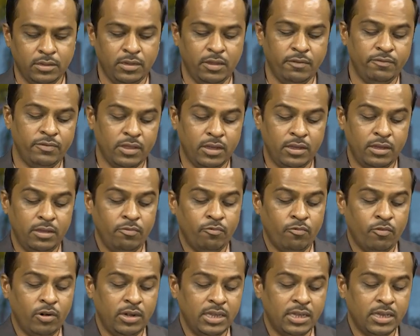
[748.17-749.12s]
If the
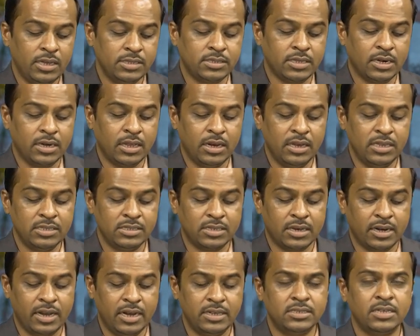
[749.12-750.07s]
vertical circle is
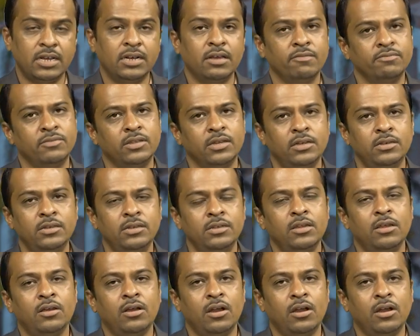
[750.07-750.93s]
right side of the